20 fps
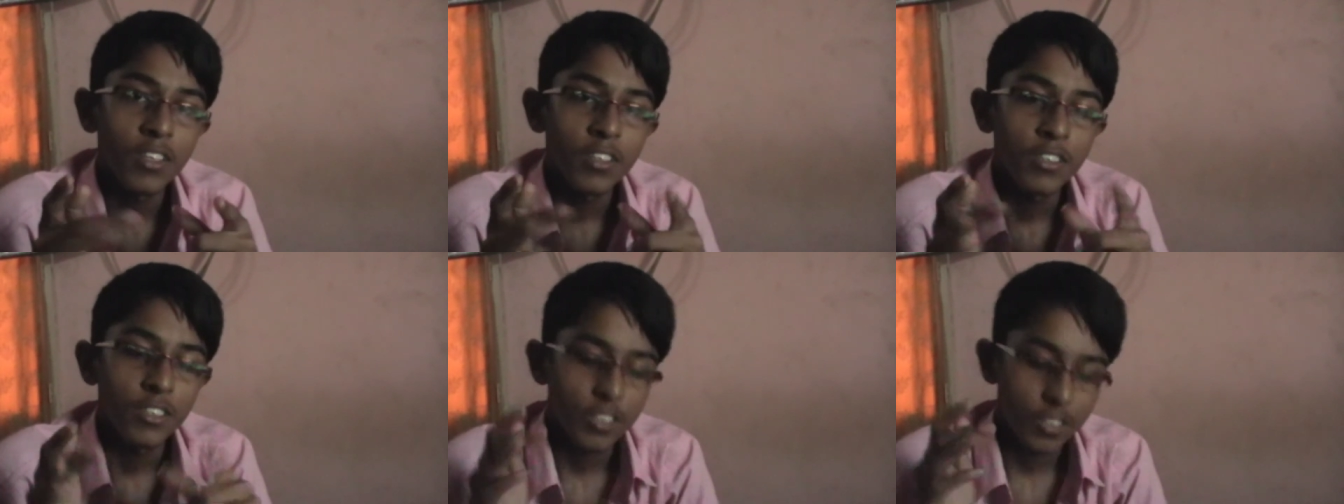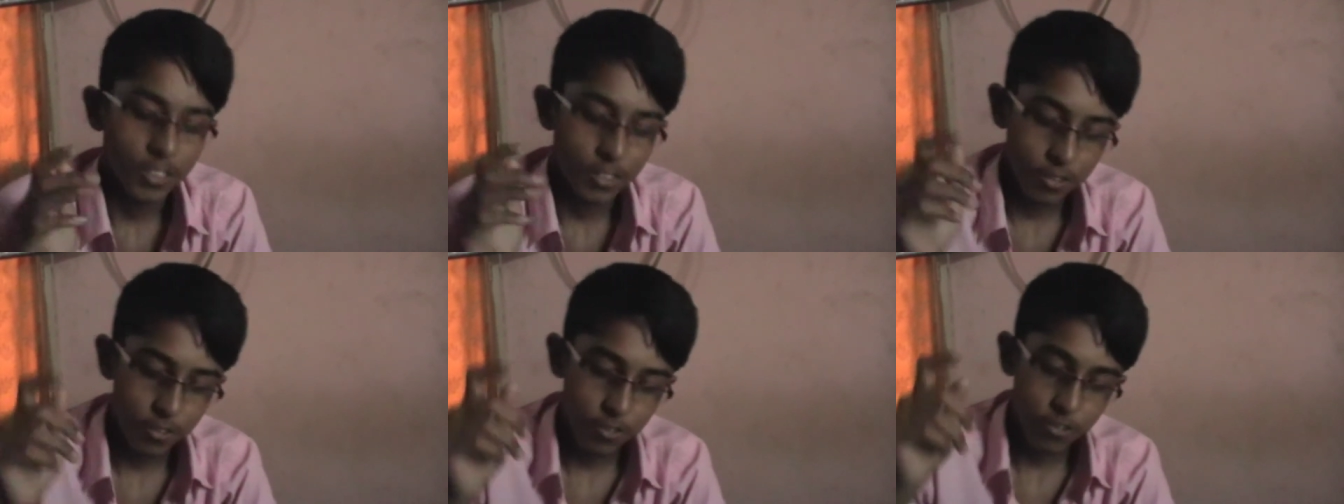
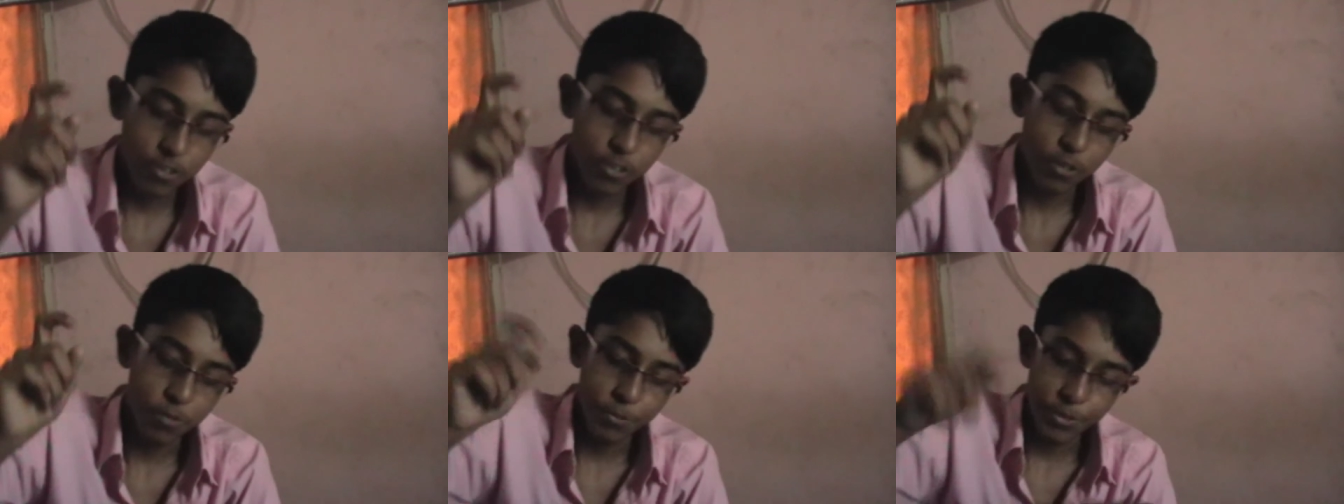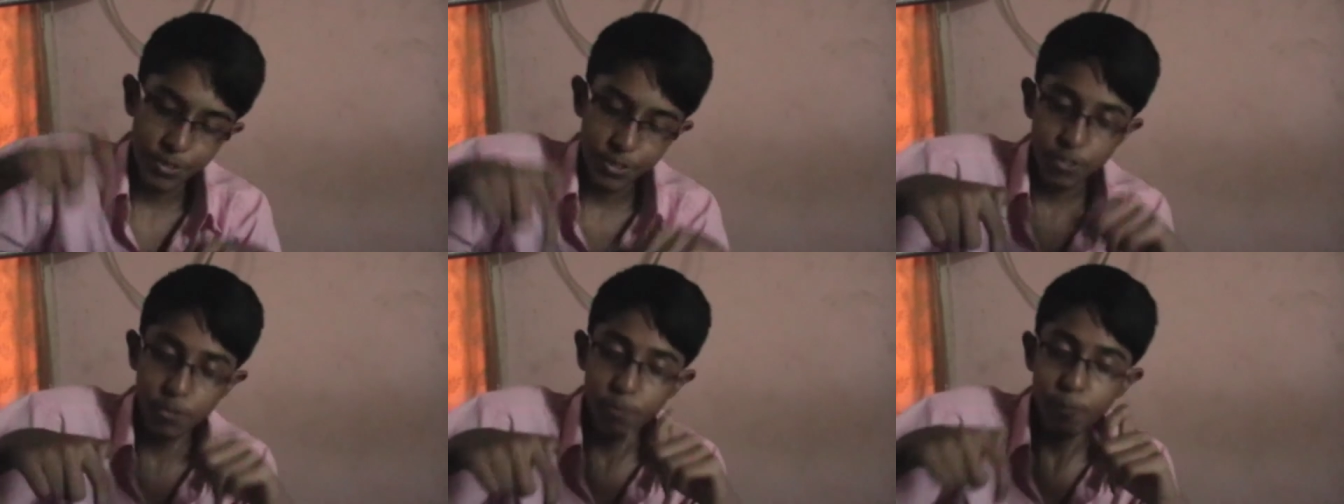Share it down in the
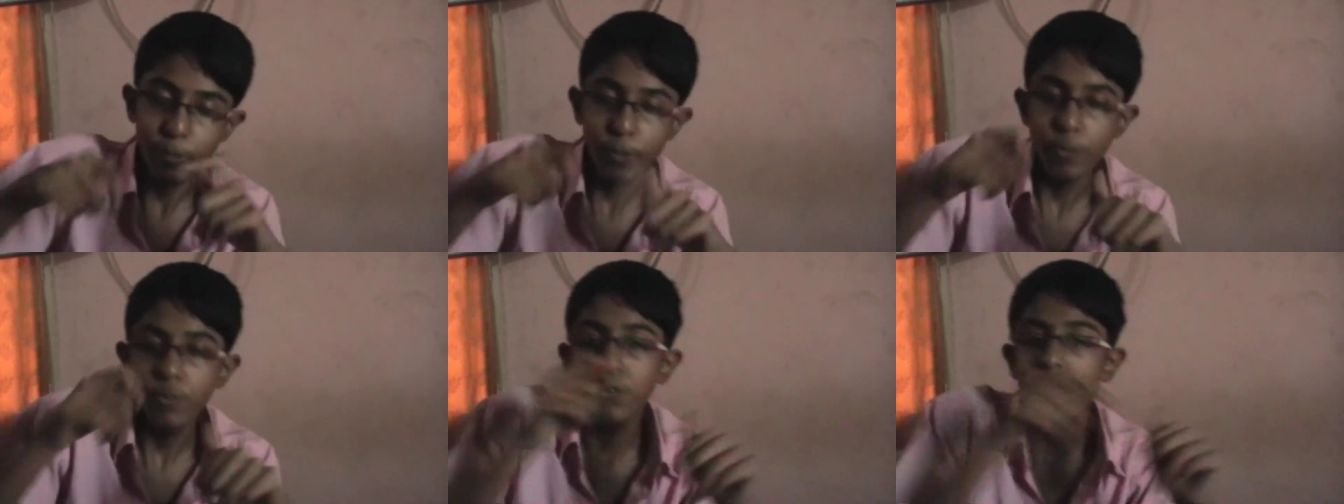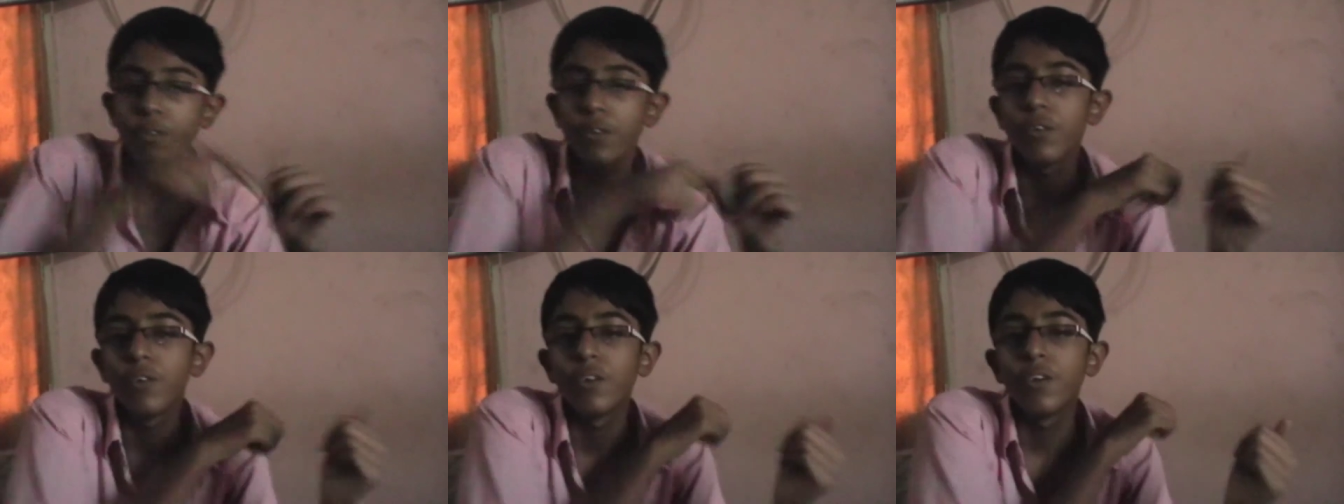comments down below,
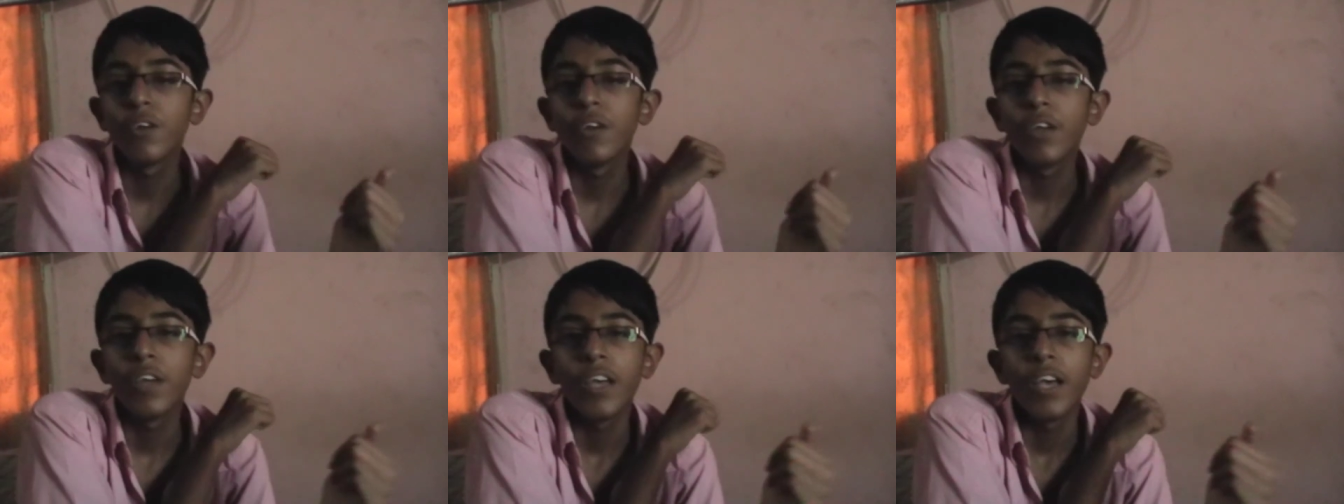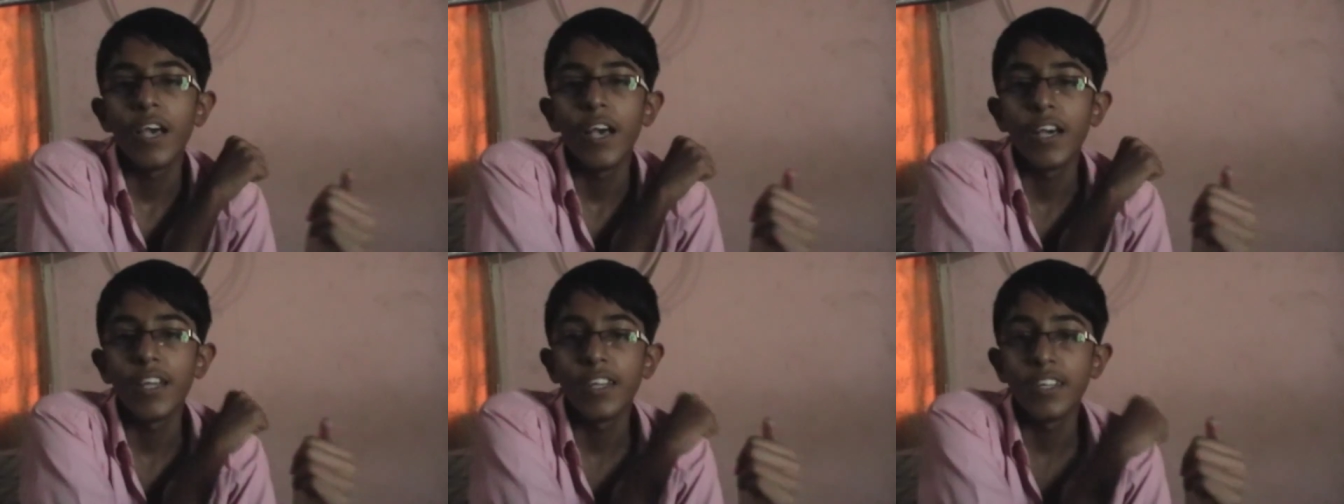
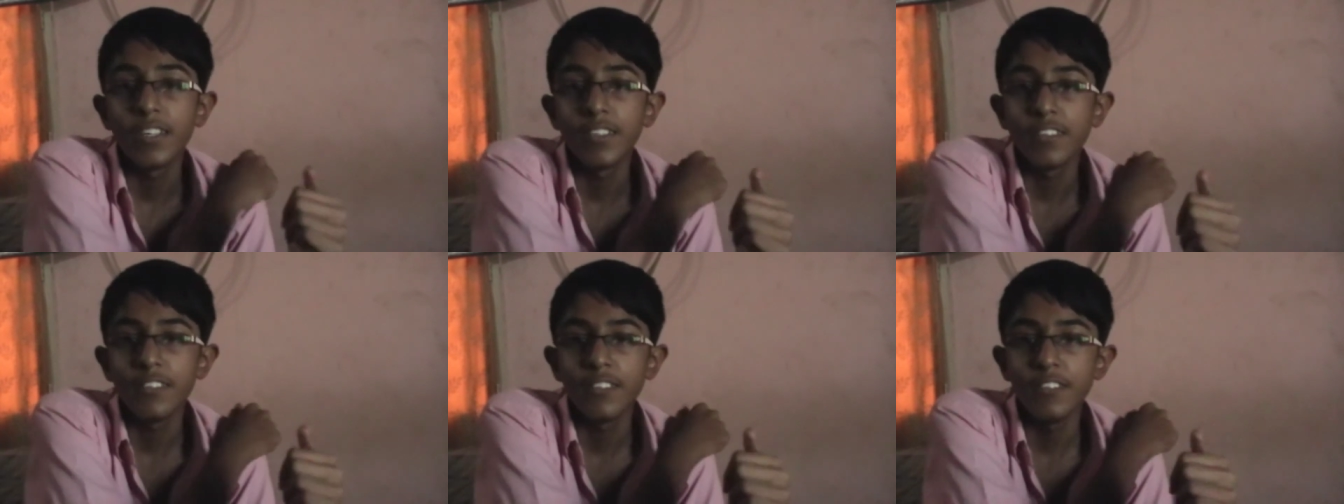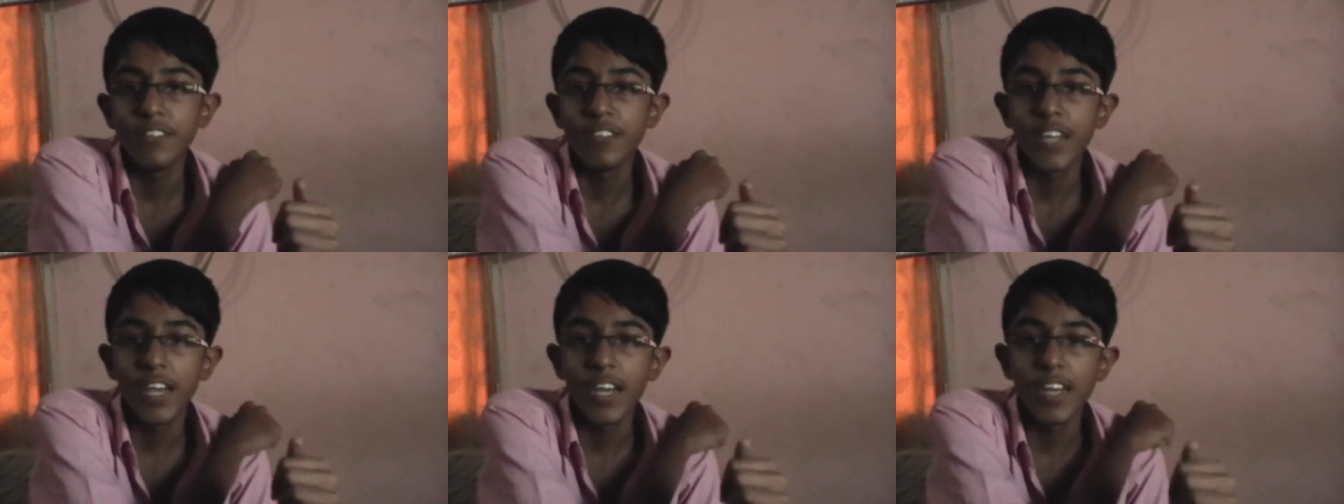and I'll see
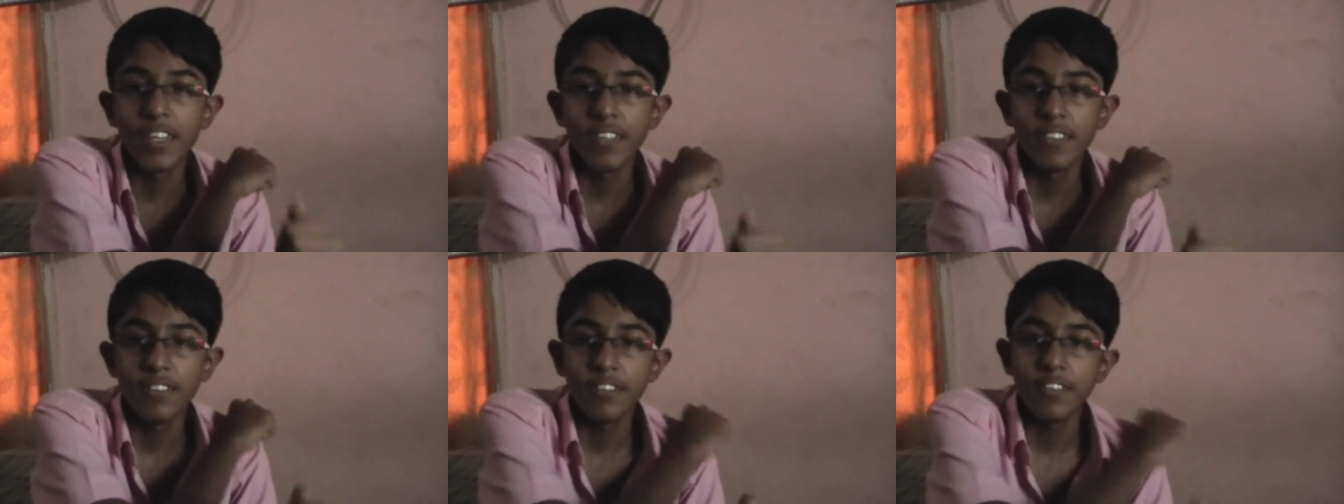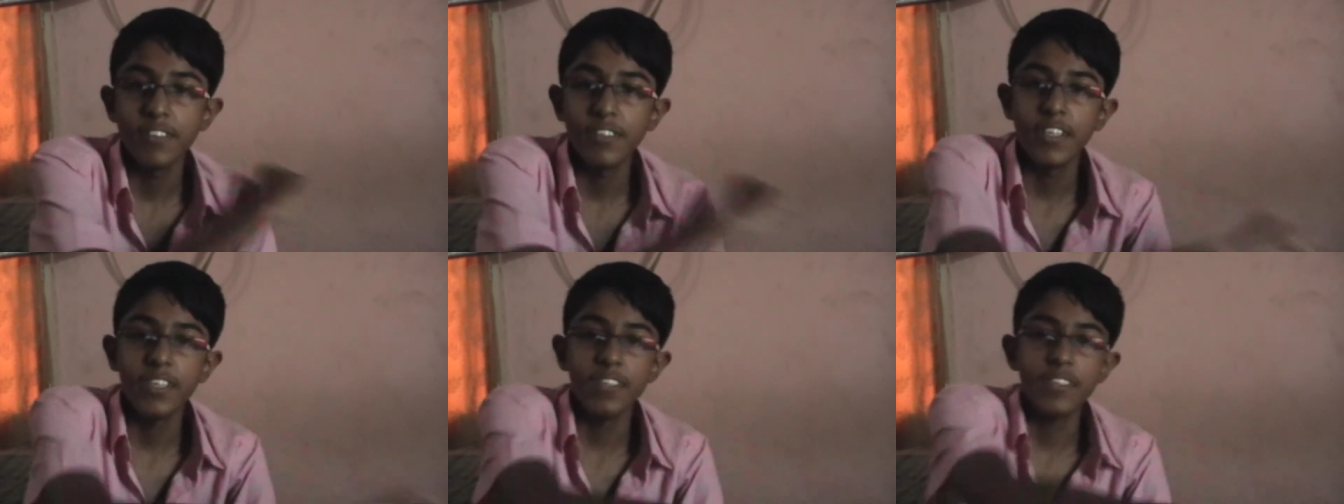you
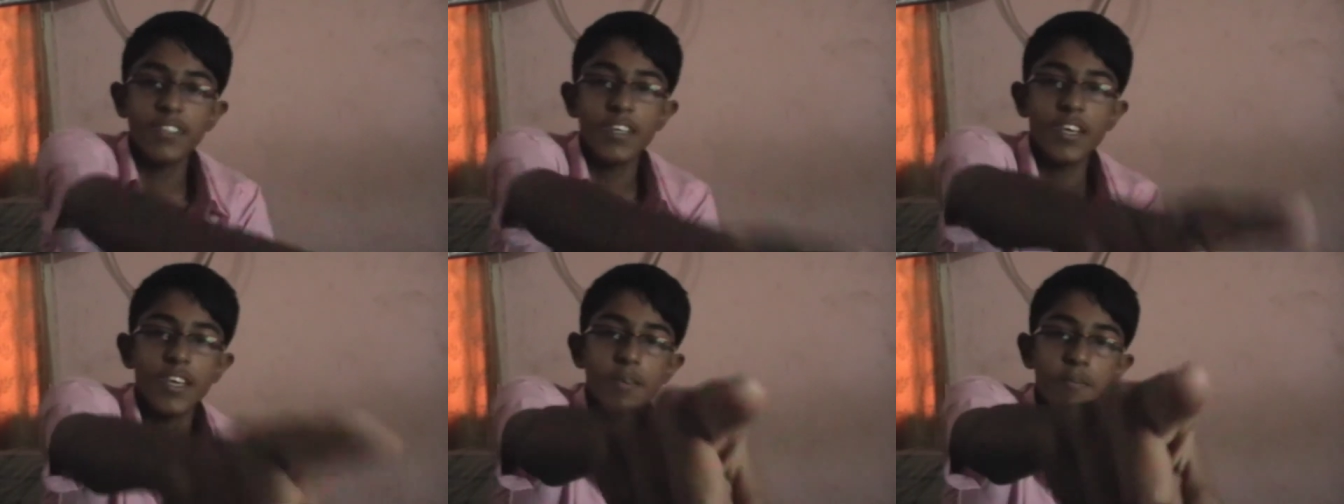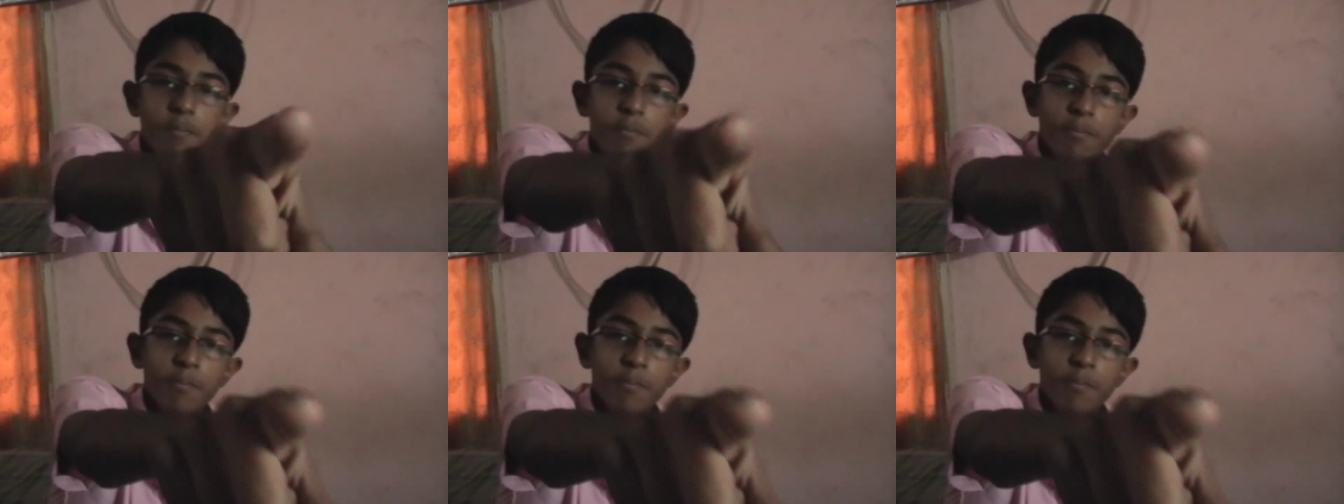guys next time.